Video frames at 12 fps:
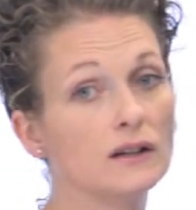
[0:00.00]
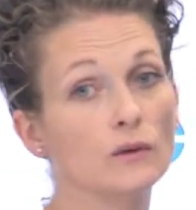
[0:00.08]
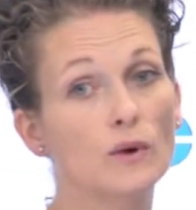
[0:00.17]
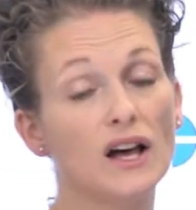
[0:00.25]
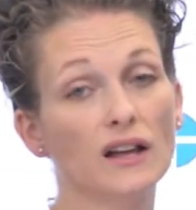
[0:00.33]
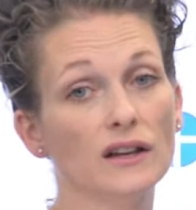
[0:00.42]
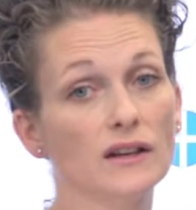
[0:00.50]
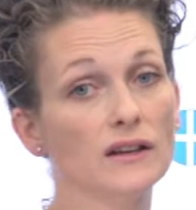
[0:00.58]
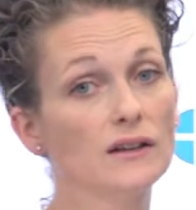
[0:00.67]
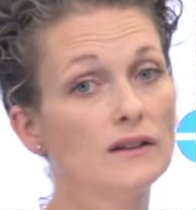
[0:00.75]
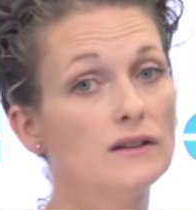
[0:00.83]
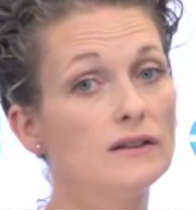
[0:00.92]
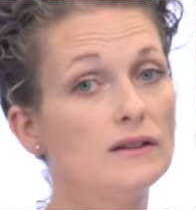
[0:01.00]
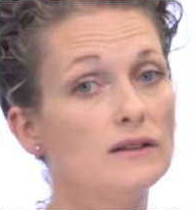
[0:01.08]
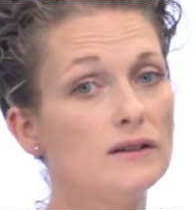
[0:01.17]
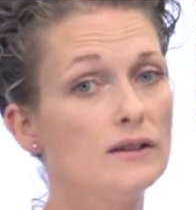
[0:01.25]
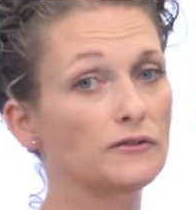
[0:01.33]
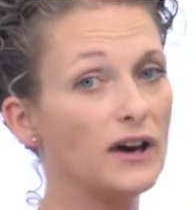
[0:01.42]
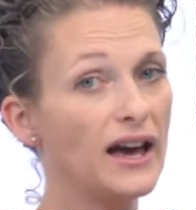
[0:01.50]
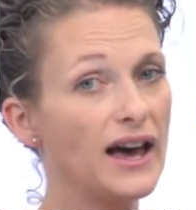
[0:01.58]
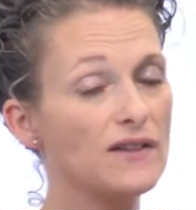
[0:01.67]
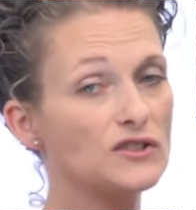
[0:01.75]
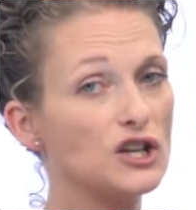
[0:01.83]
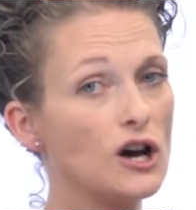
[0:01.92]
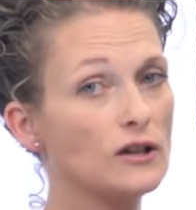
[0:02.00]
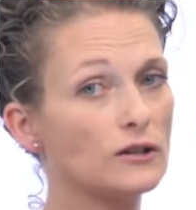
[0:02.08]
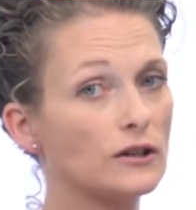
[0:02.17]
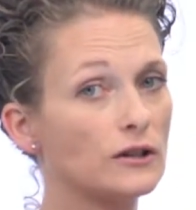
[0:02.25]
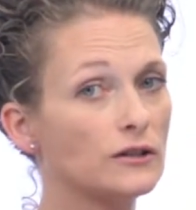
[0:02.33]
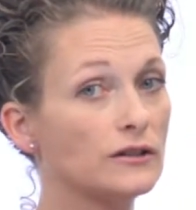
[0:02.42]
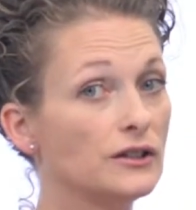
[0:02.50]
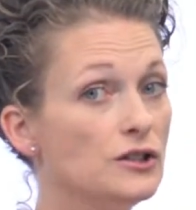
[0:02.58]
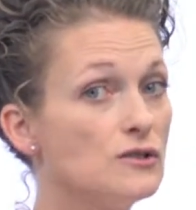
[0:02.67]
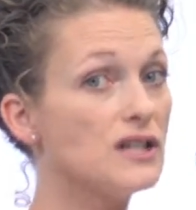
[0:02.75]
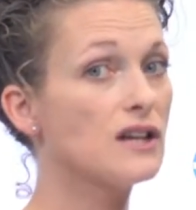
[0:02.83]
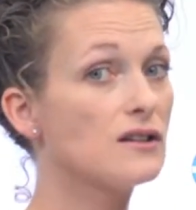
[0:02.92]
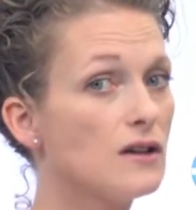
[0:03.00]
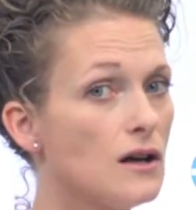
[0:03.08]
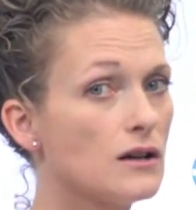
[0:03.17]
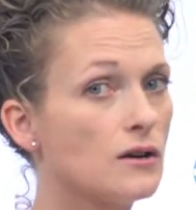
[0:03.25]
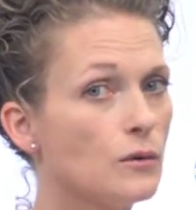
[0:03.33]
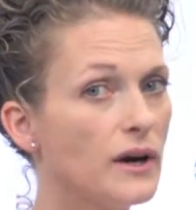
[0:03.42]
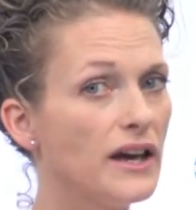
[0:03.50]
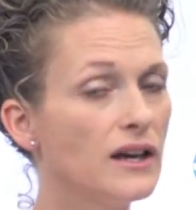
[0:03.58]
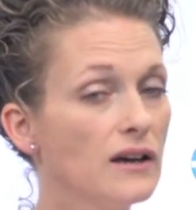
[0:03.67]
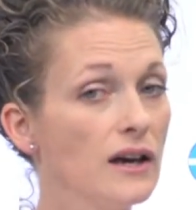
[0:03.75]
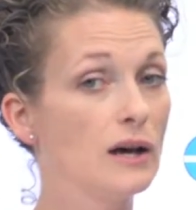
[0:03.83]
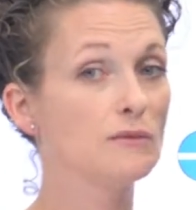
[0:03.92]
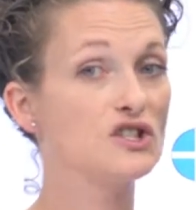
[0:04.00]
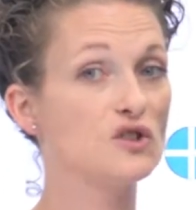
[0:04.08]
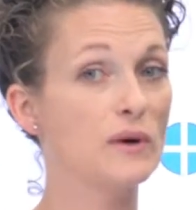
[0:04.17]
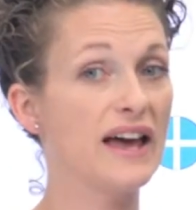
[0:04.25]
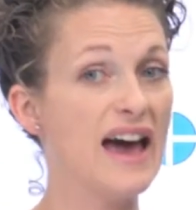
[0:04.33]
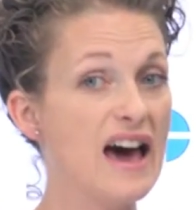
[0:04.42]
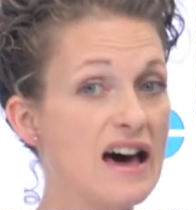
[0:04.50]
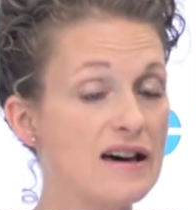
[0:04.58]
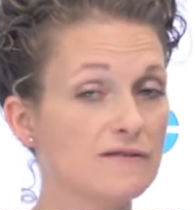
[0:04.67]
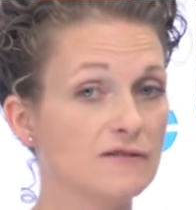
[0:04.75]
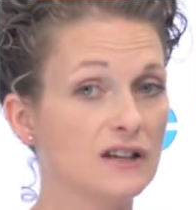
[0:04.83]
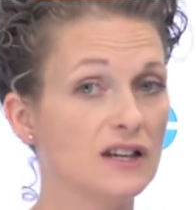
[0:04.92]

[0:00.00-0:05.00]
Well, if I have $1 and you take $1 away, how much do I have?